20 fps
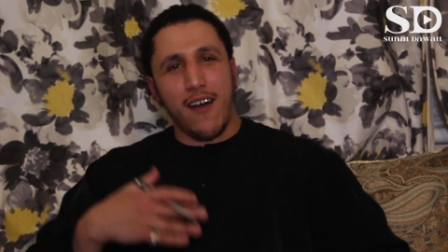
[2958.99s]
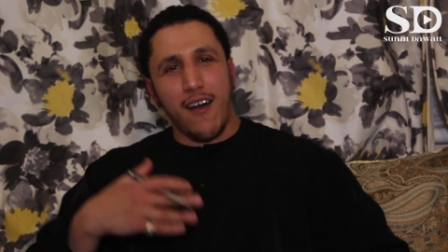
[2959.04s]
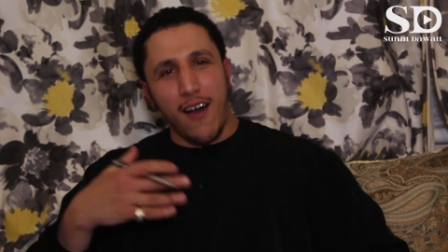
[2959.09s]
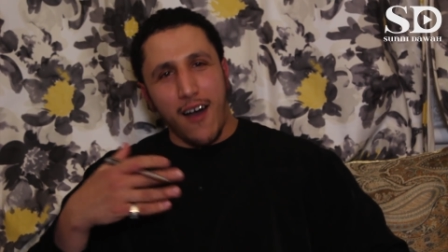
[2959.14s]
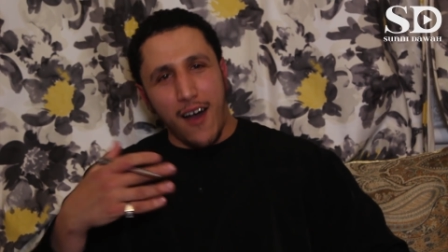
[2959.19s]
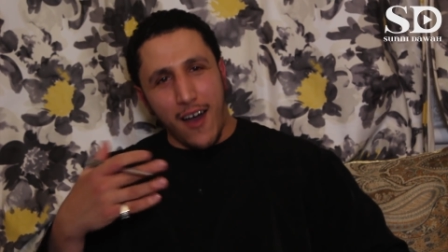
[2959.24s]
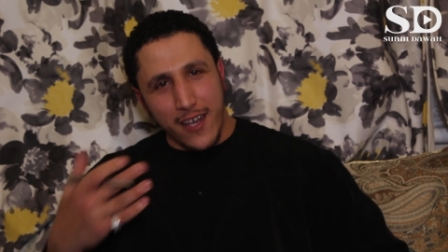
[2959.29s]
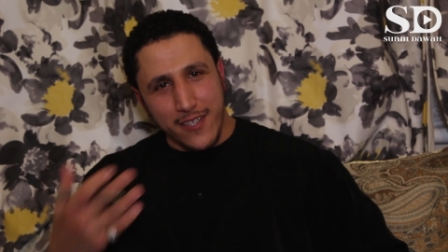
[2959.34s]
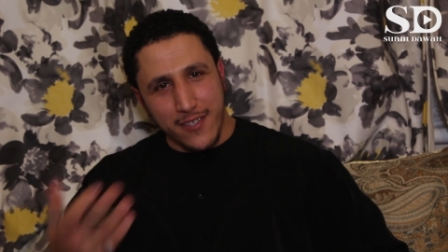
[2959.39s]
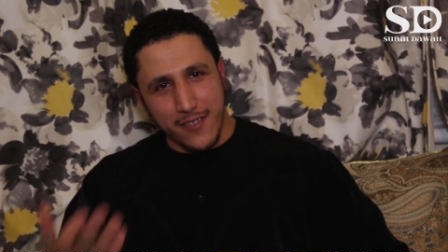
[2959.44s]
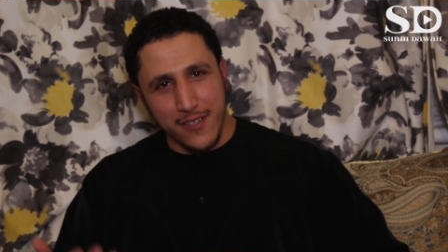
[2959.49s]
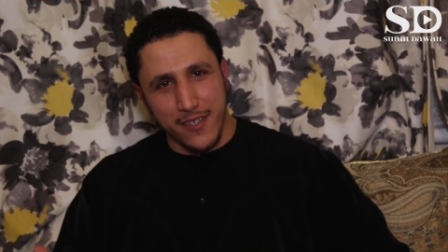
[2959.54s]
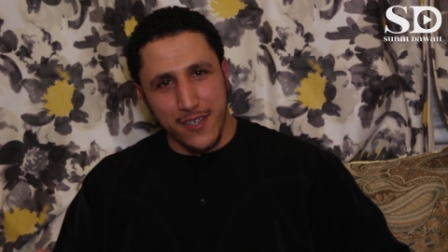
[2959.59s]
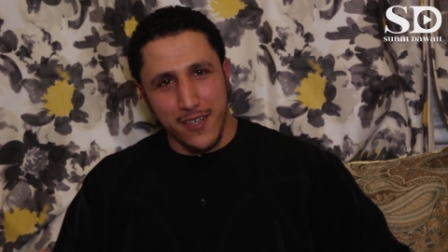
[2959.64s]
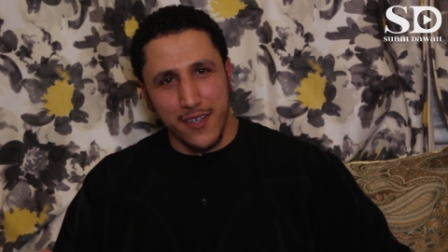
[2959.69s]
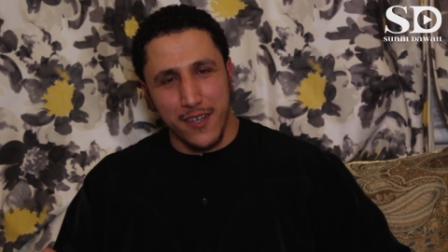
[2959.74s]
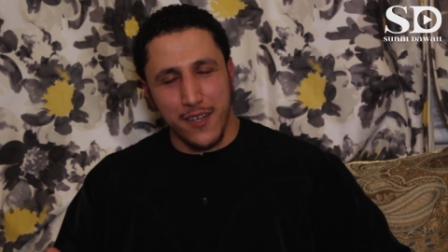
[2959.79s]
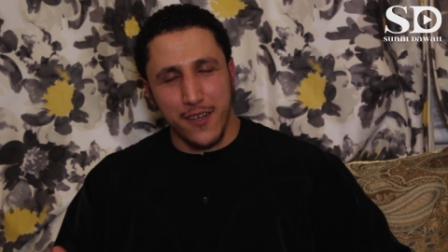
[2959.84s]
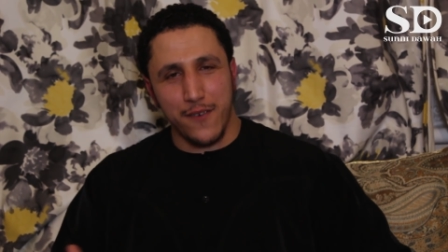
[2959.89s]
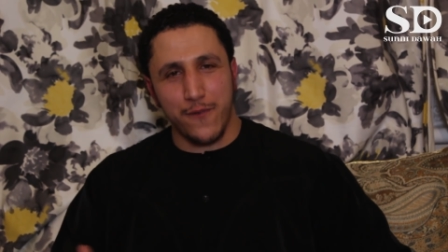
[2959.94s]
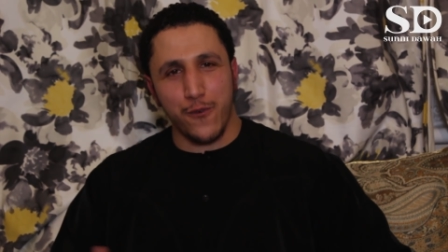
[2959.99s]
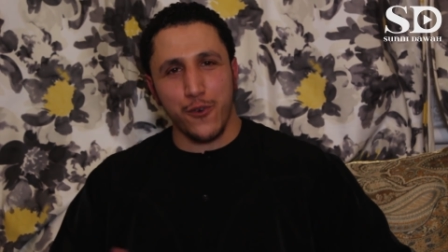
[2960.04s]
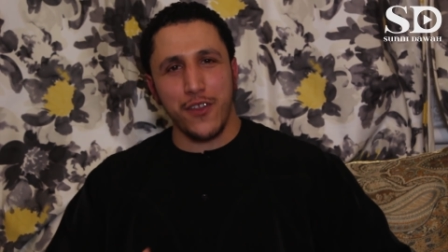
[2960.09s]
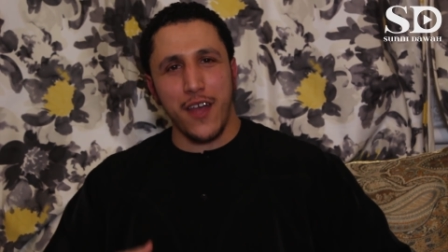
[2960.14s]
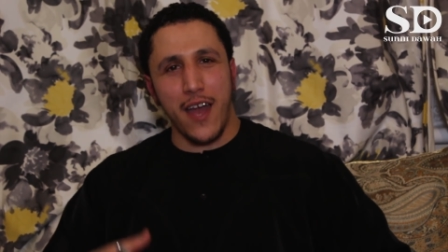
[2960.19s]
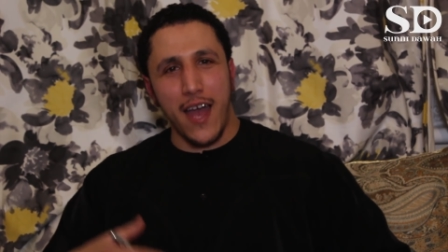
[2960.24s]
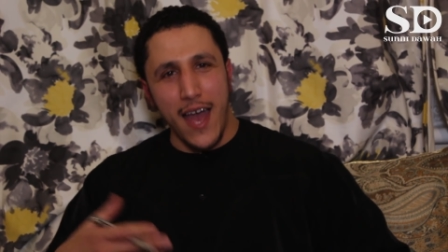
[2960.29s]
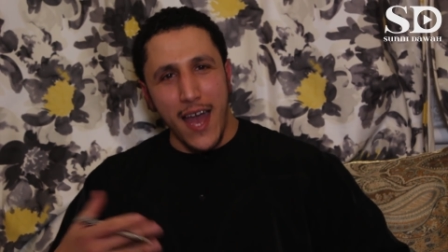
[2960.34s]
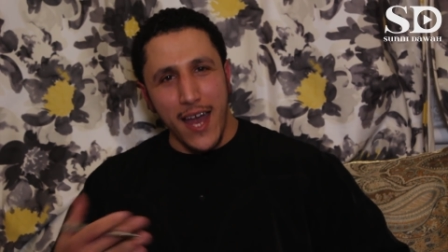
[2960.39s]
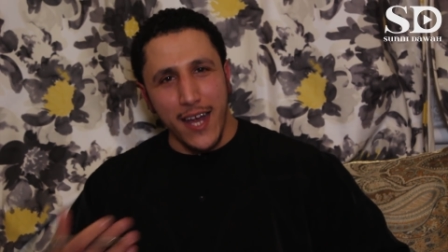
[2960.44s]
asked for
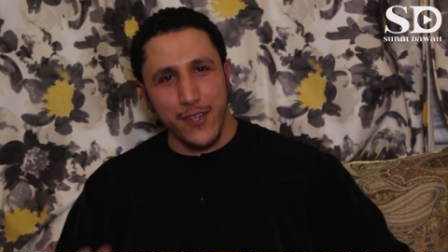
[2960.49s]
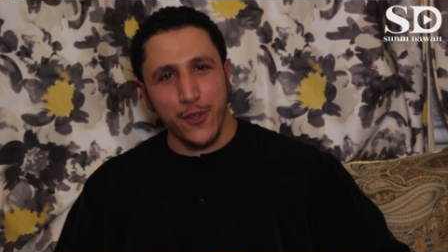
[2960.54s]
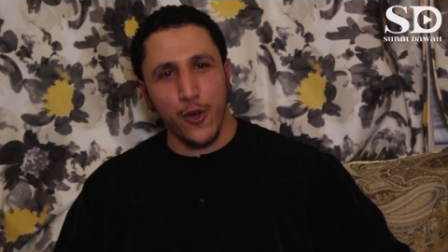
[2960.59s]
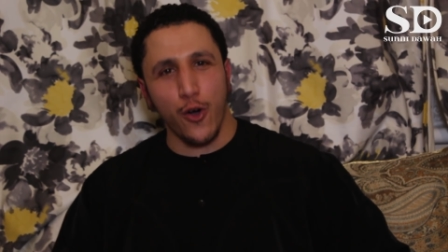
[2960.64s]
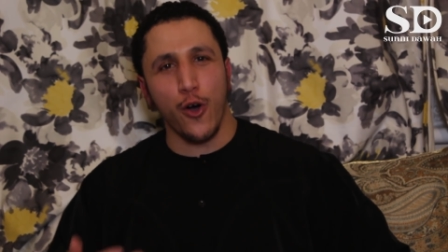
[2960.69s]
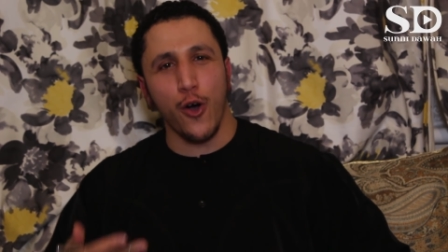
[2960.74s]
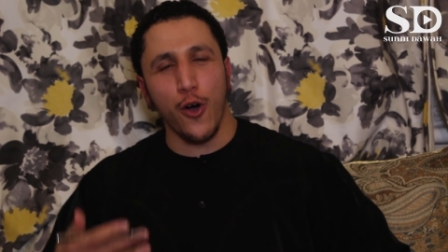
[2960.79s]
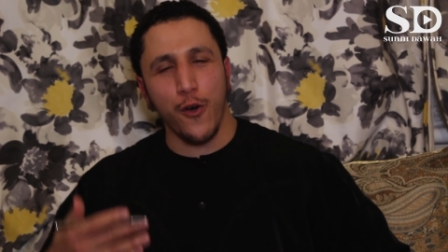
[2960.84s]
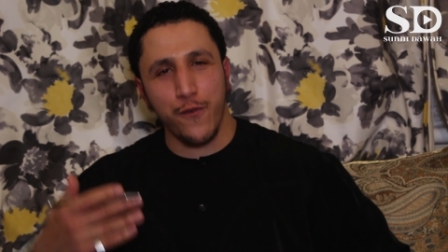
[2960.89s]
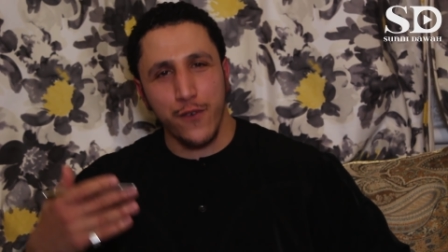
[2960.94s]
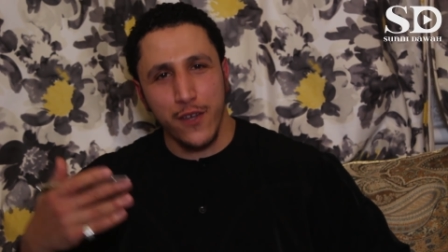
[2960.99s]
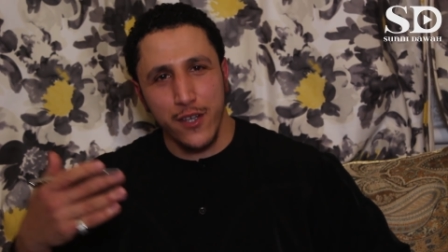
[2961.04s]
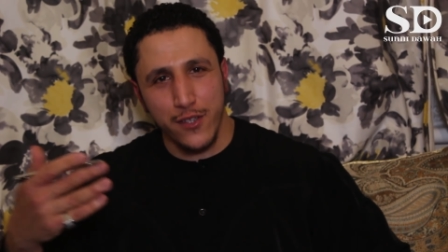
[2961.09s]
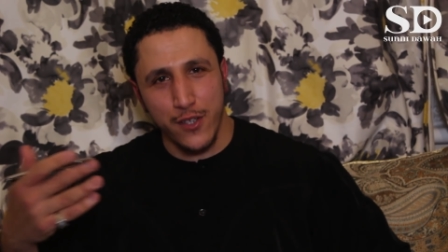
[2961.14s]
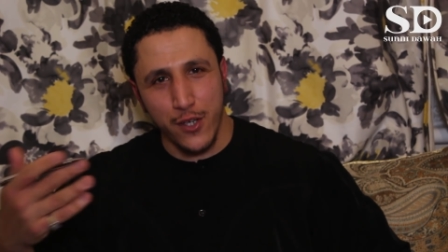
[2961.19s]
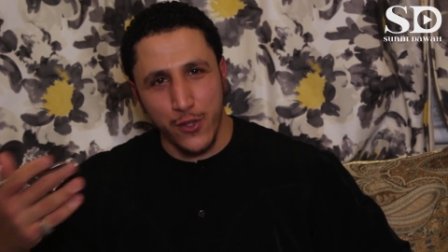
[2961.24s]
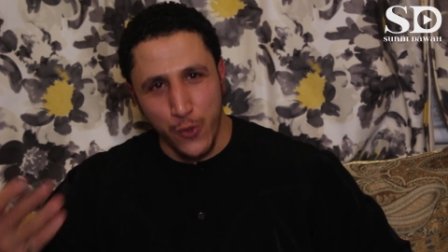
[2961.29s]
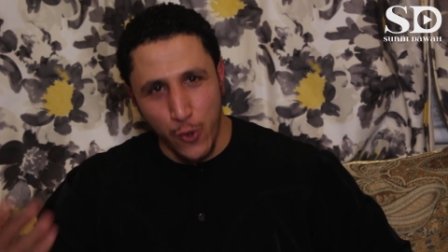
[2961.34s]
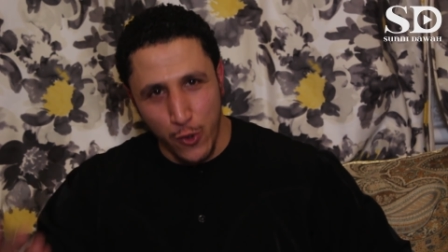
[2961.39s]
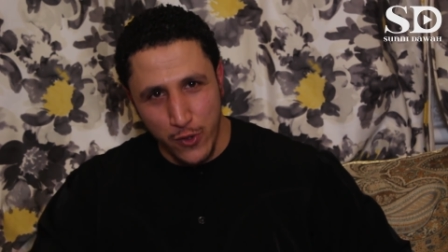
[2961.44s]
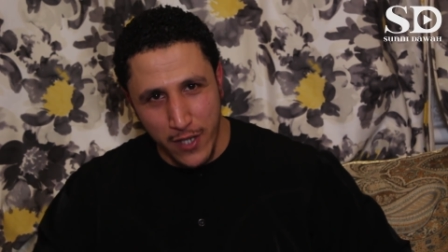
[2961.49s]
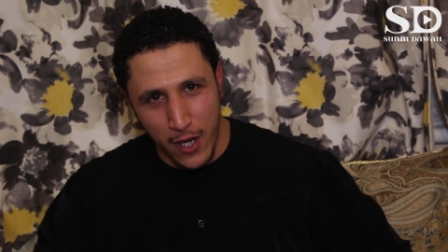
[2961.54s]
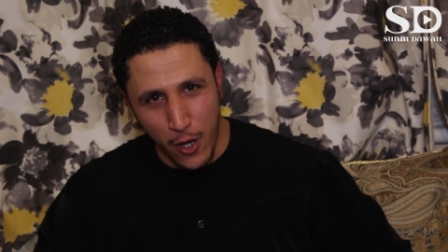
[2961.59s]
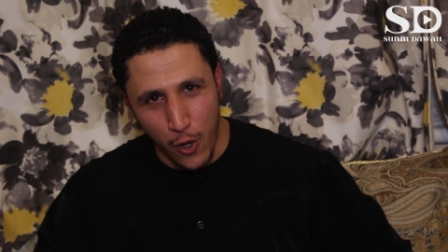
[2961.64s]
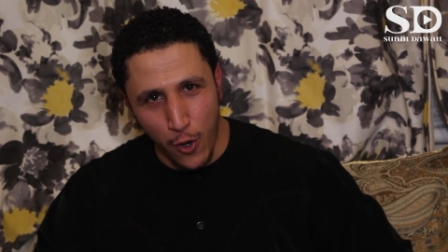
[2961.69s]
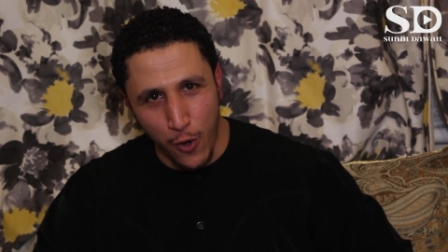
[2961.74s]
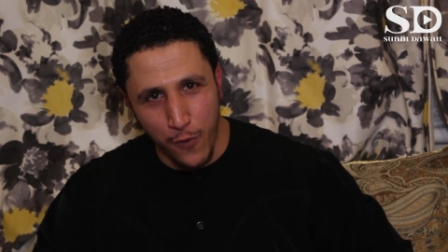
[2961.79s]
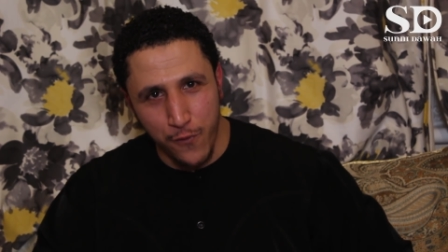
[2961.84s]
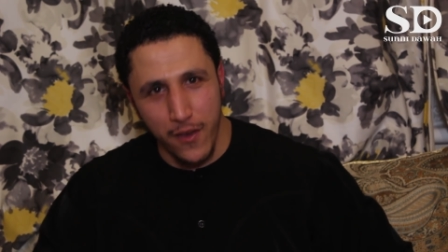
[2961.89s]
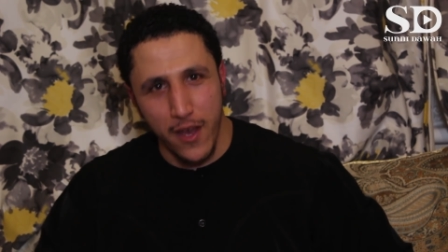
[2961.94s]
the hand of the daughter
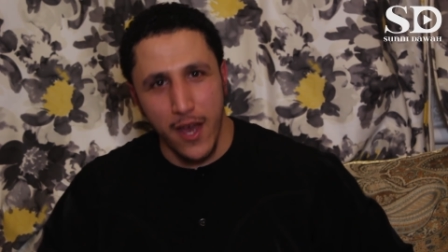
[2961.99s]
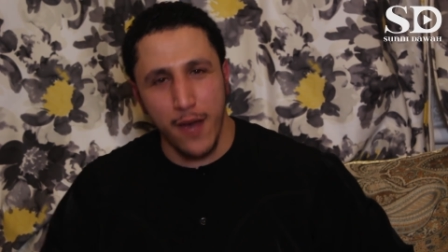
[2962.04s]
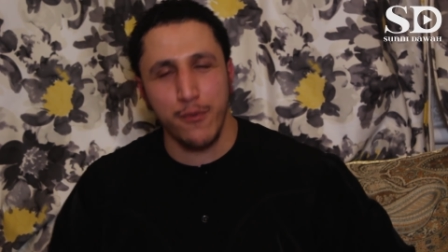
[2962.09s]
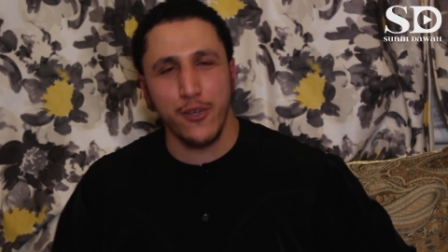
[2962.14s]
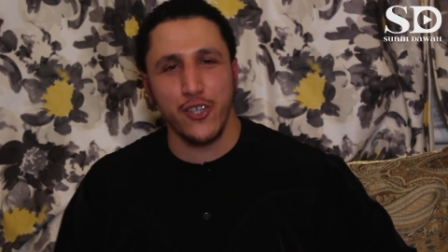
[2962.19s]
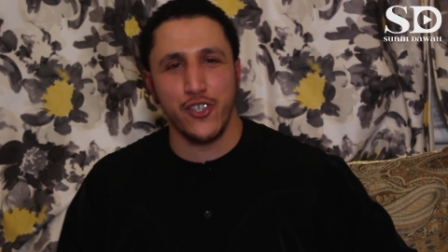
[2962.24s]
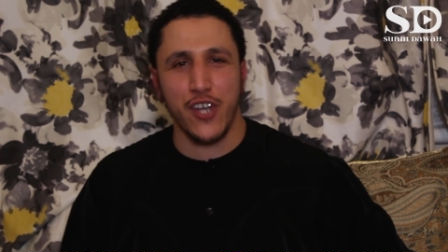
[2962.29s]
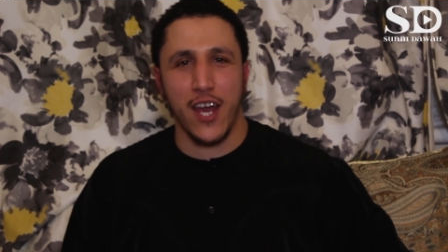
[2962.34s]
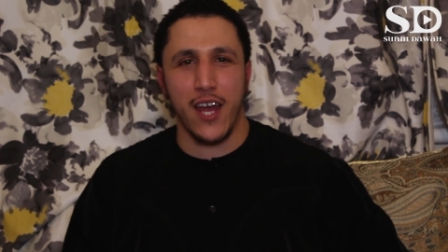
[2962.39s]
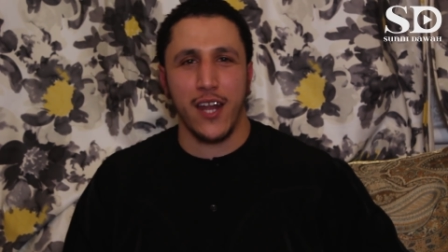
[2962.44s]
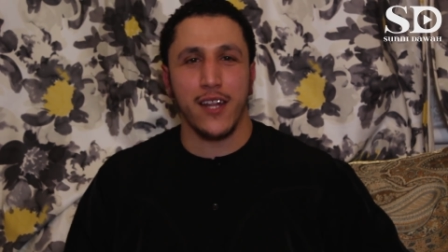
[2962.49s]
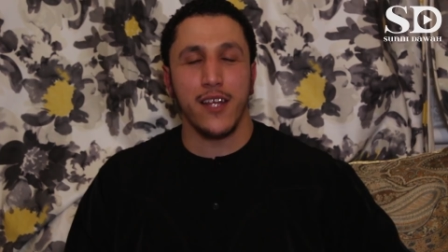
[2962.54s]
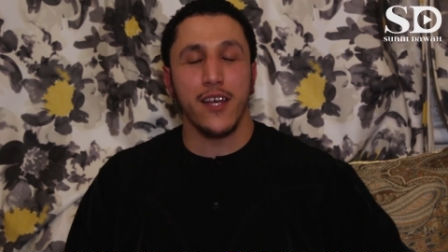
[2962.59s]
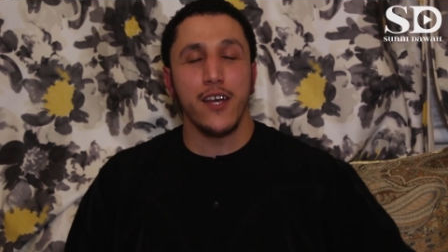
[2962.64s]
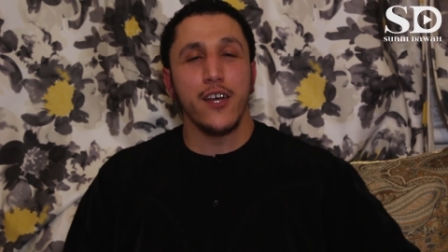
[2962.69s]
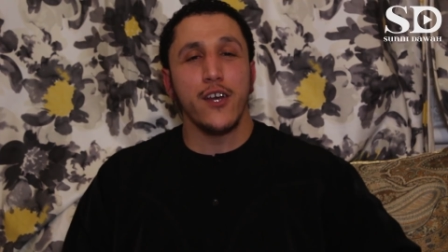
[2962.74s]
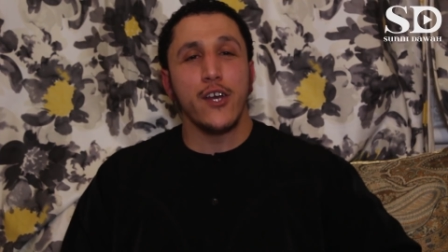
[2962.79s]
of Abi Jahl.